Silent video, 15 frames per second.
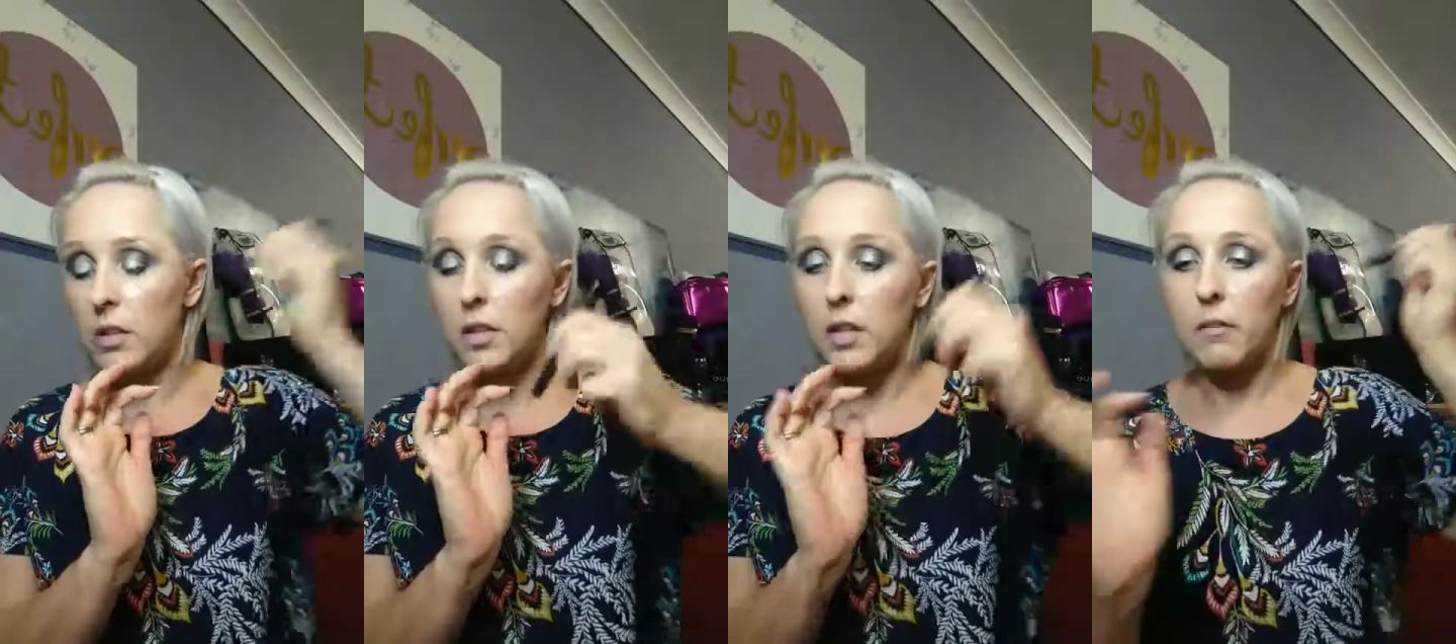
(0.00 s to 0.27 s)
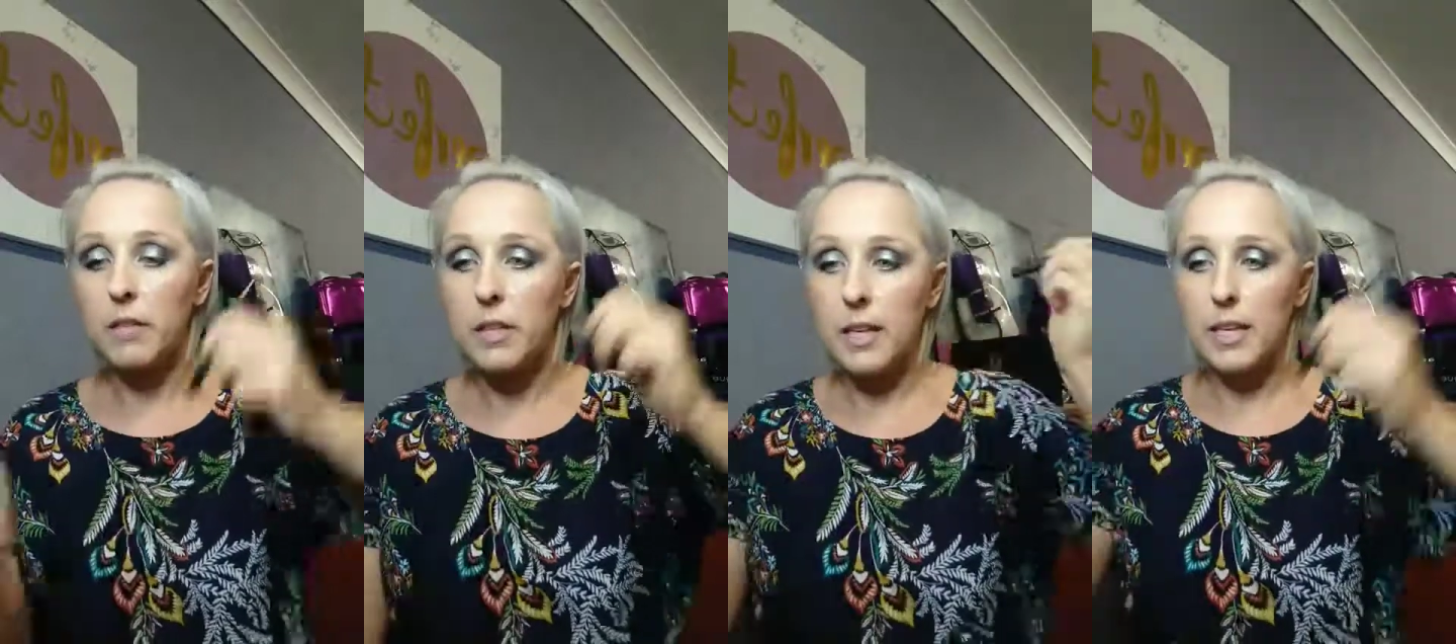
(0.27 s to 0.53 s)

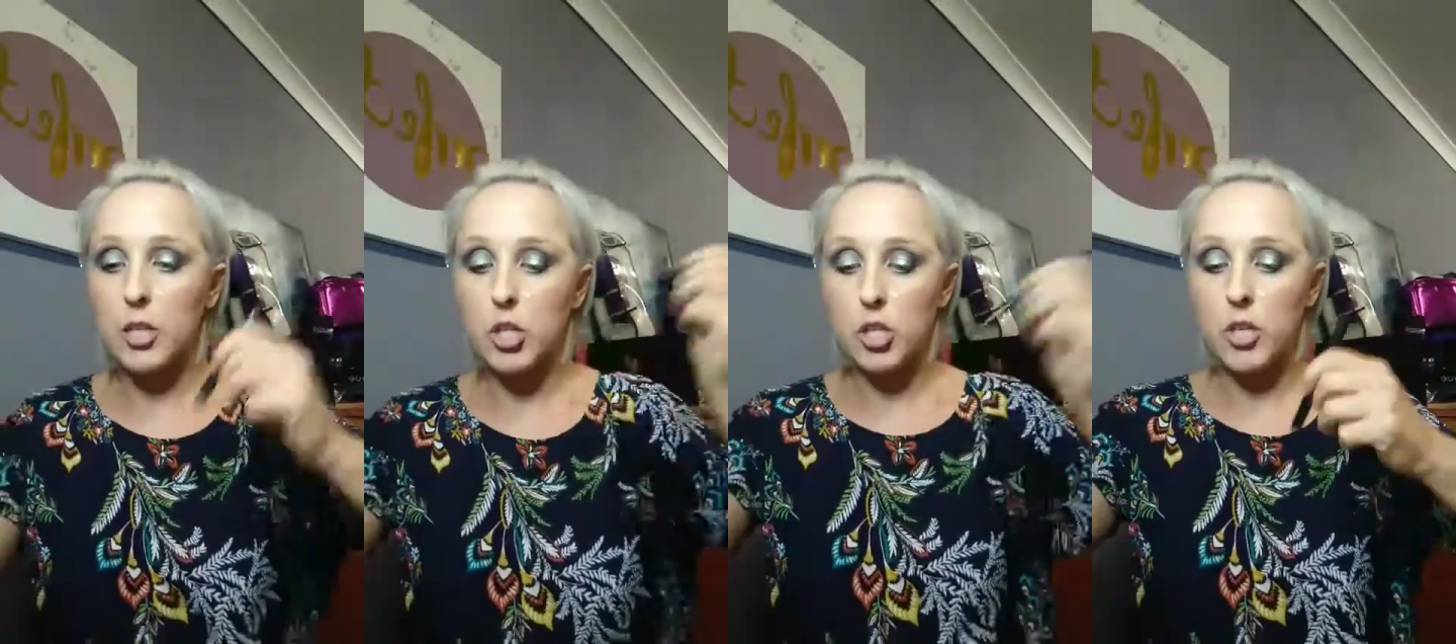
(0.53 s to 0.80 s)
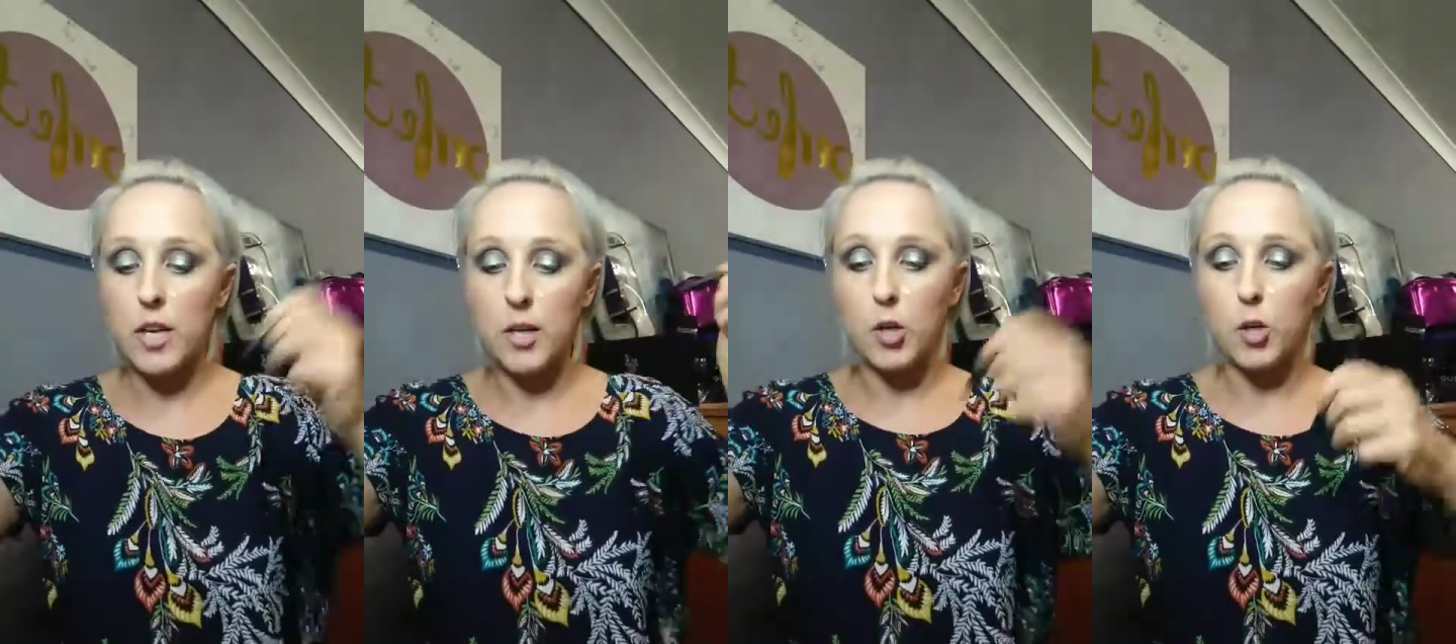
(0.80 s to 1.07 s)
give it a nice
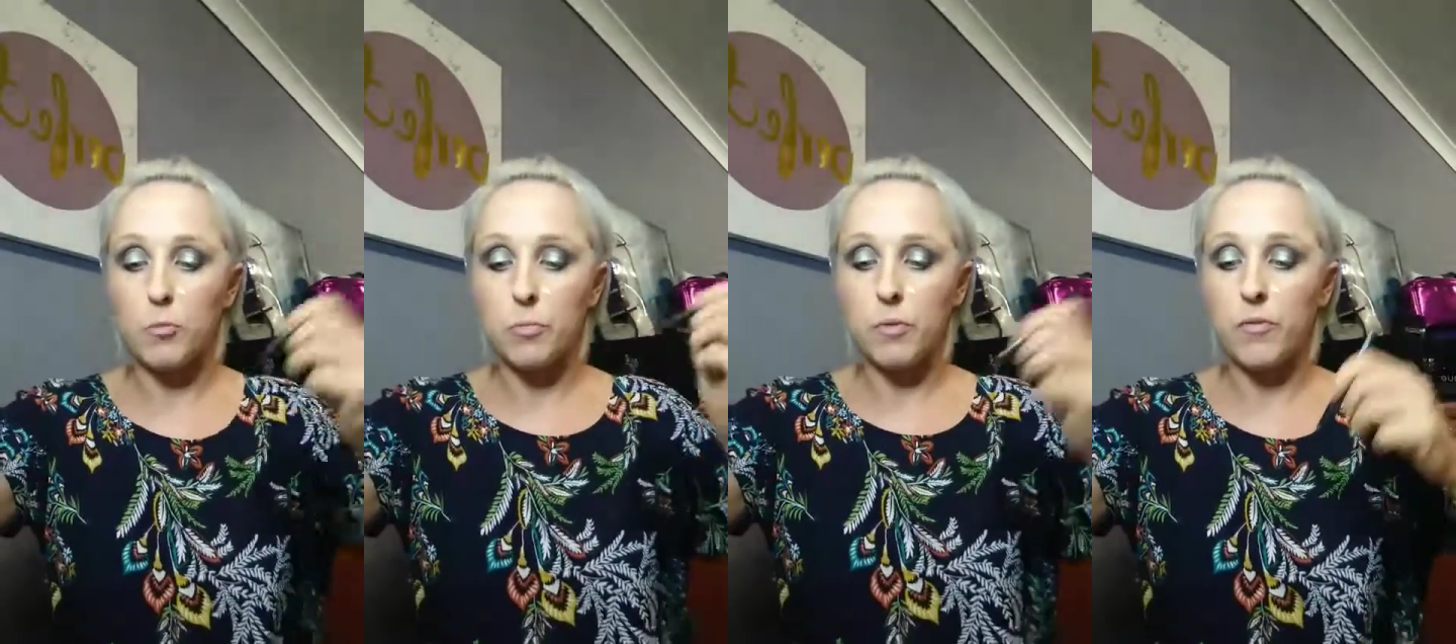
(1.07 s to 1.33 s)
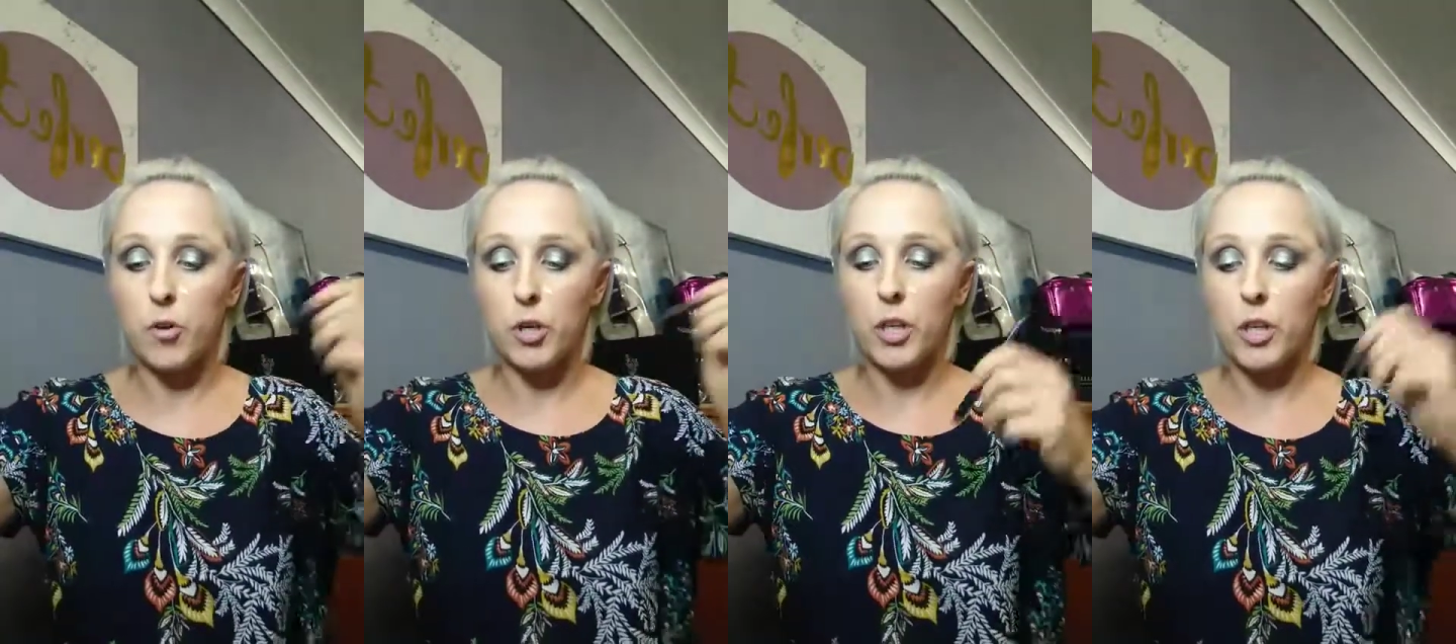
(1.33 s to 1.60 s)
shake up
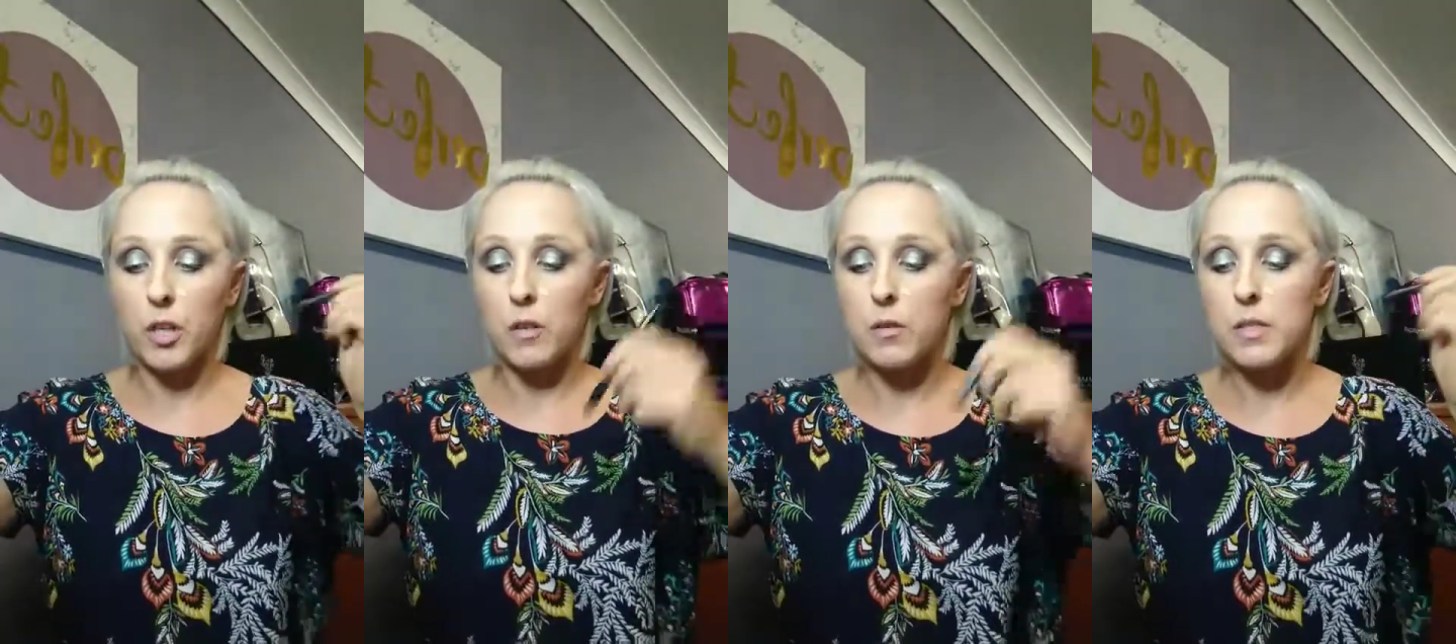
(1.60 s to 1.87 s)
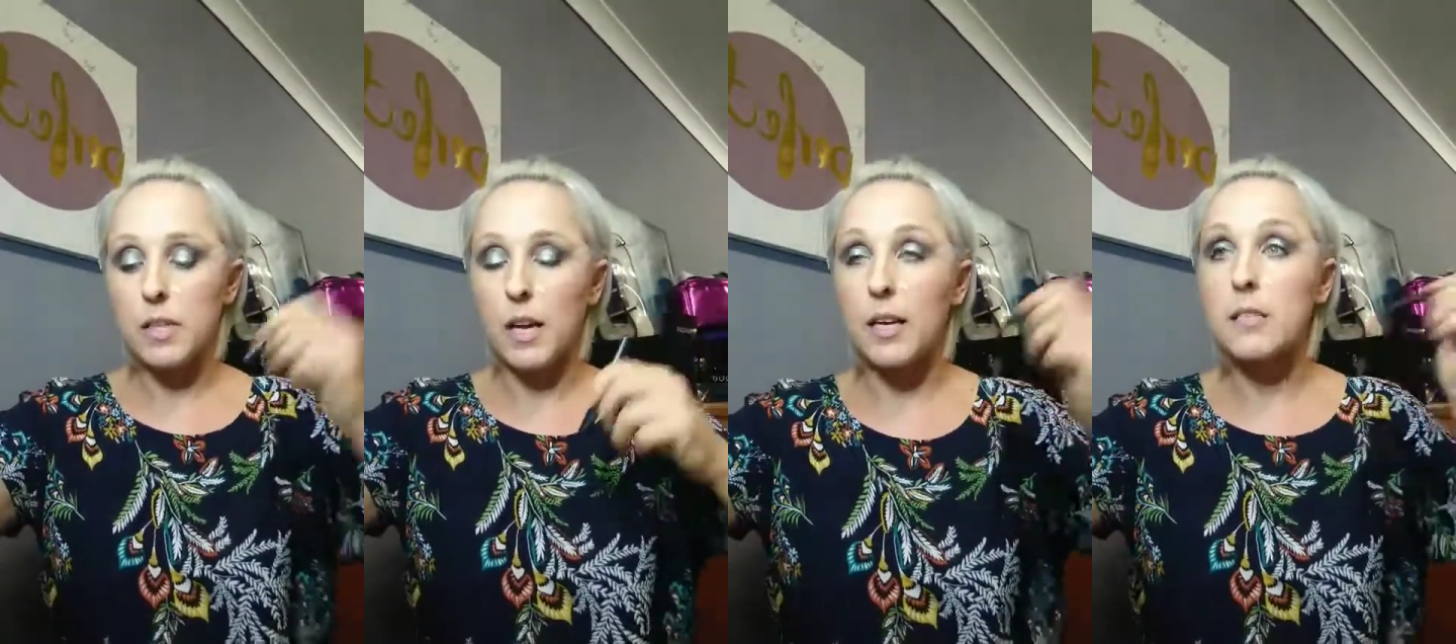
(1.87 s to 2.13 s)
before you
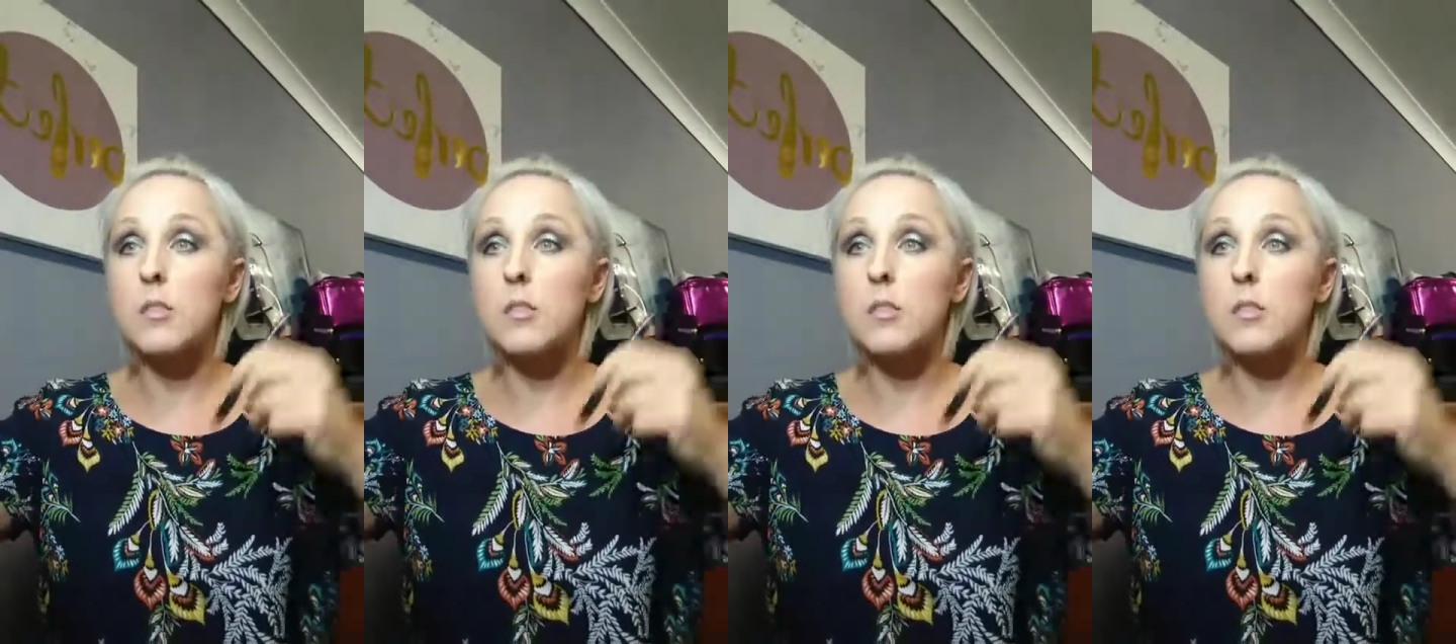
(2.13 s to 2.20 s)
use it.